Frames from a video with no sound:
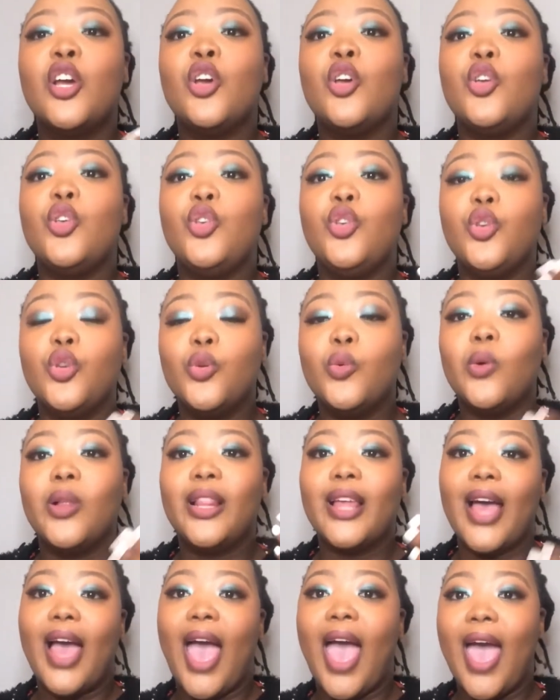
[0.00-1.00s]
you
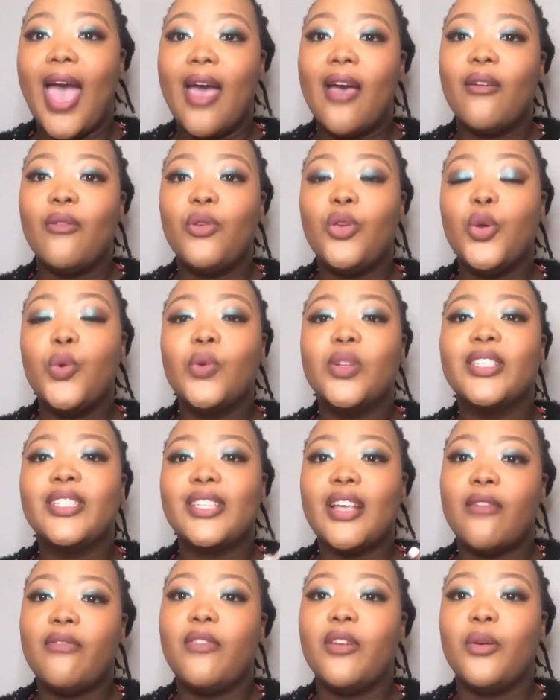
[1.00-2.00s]
will
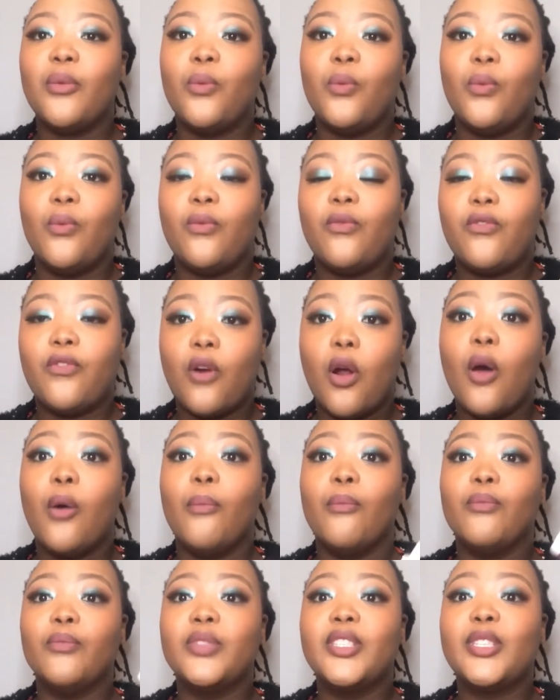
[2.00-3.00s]
suffer
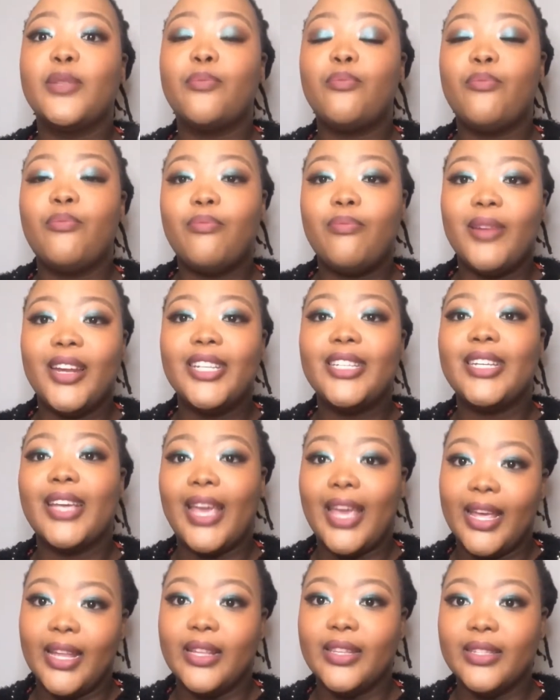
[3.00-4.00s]
from split
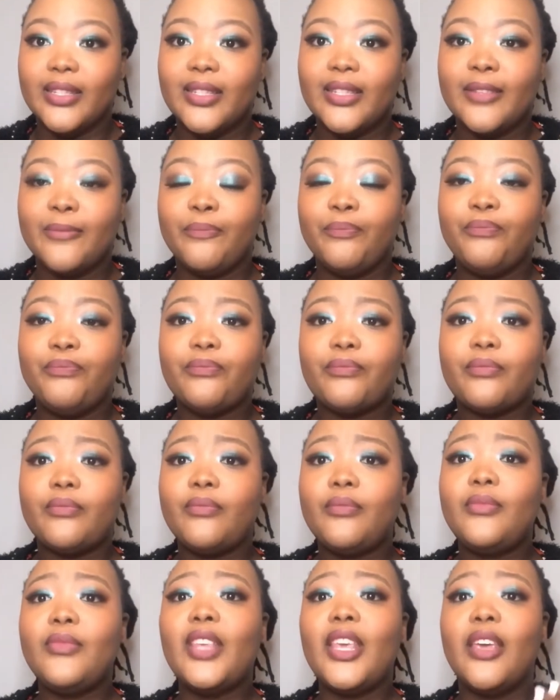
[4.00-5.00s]
ends.
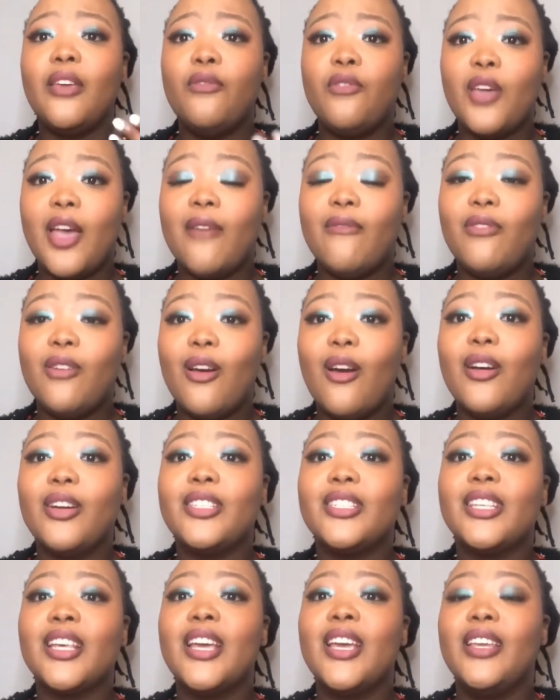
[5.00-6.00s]
If you have
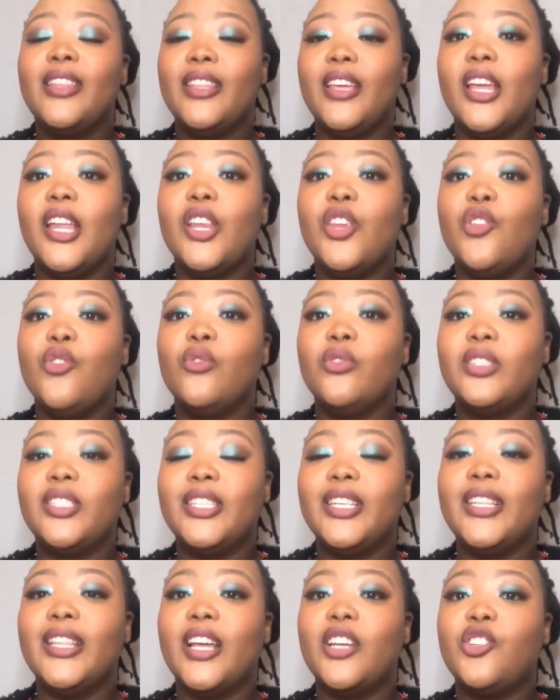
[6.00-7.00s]
locks, then you'll
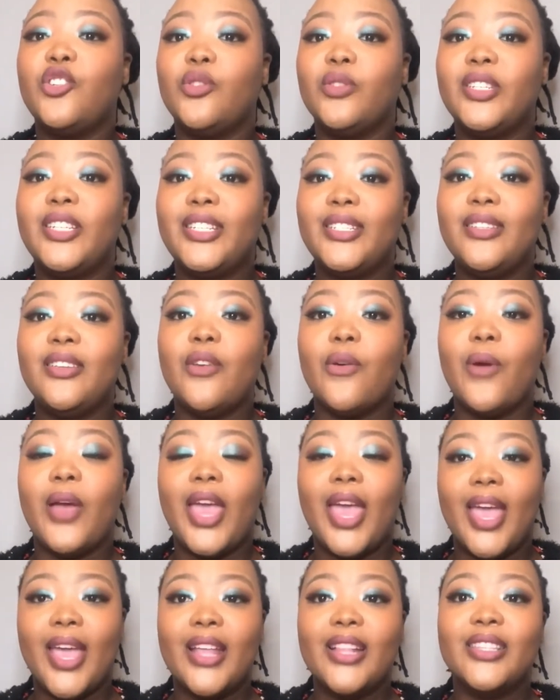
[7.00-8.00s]
see that your
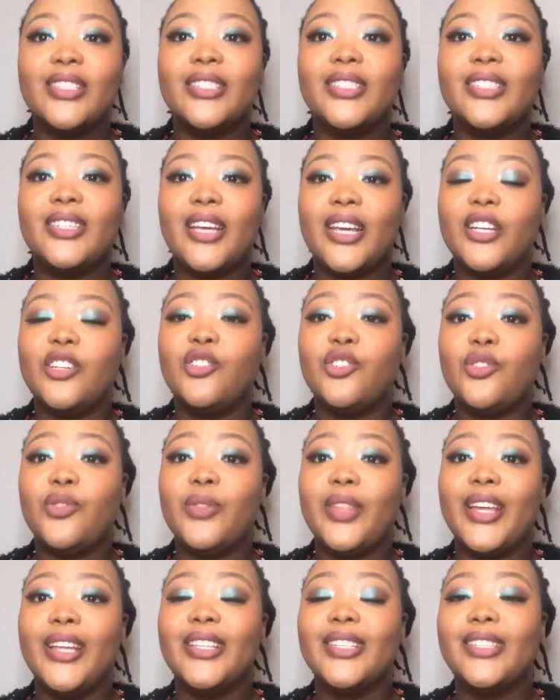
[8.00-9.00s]
ends tend to
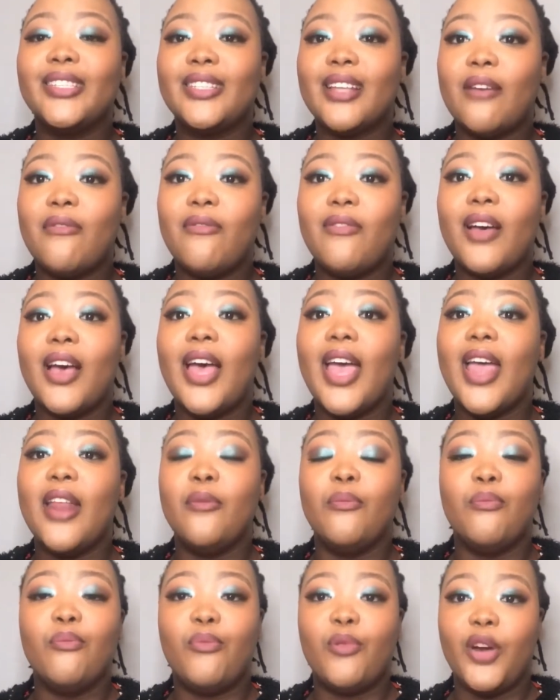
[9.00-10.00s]
then suffer
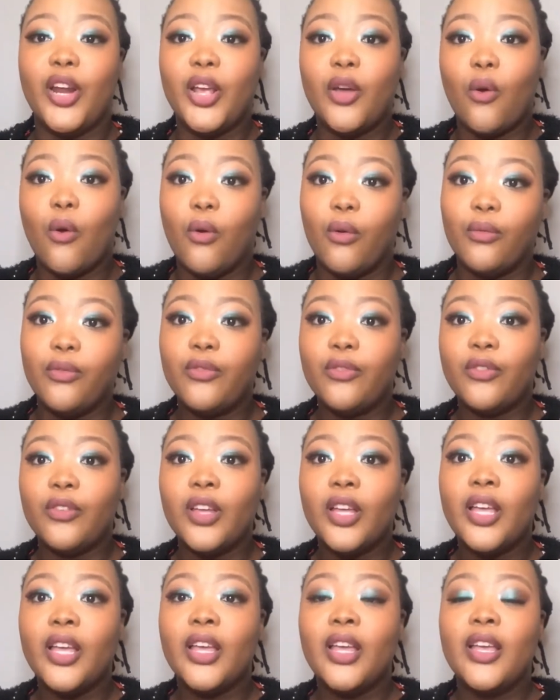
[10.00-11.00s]
and break off.
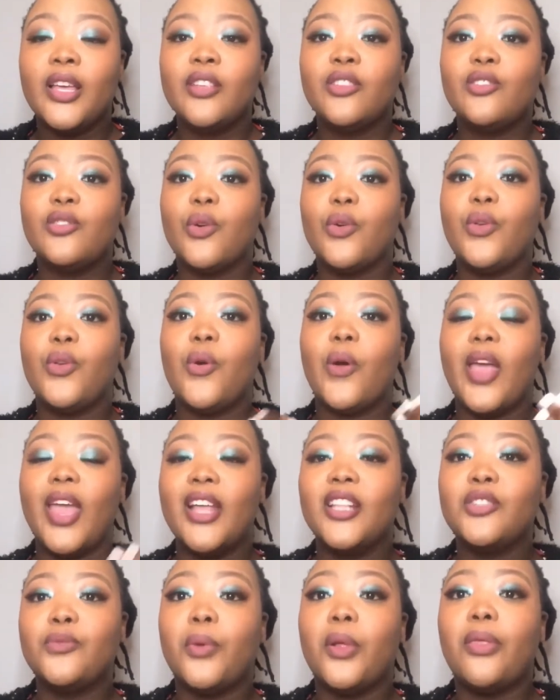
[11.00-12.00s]
so your
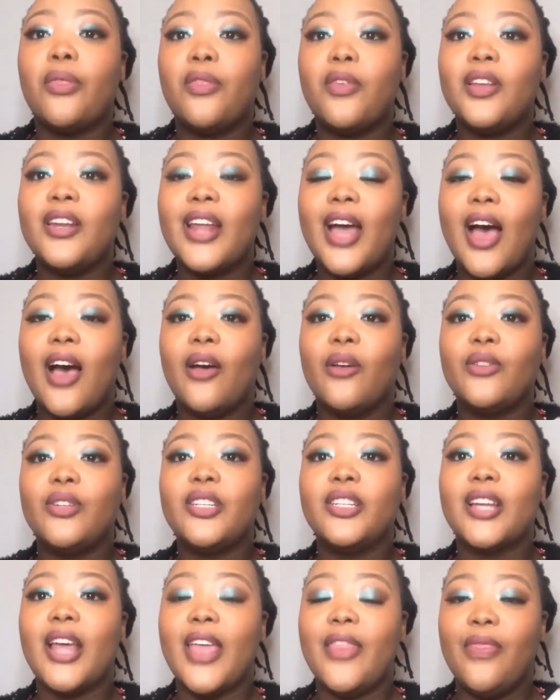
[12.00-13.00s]
ends will thin
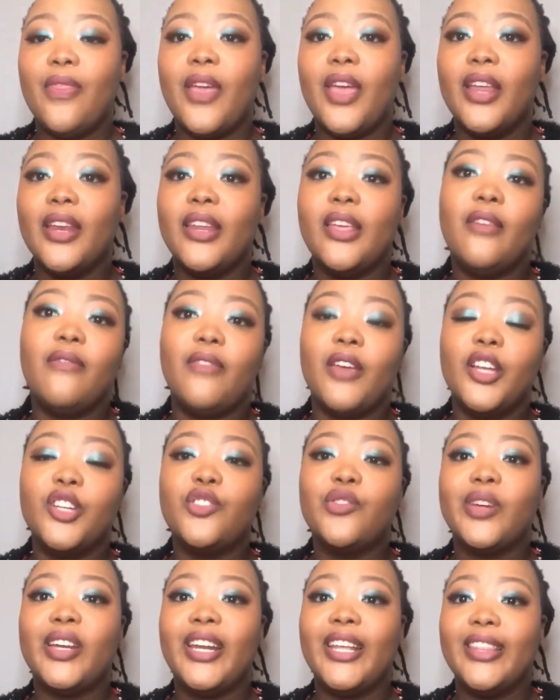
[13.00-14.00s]
out and then
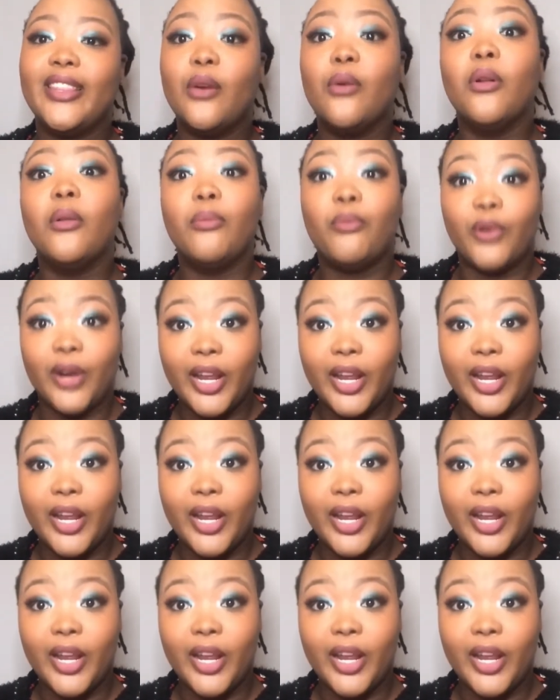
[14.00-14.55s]
eventually they will break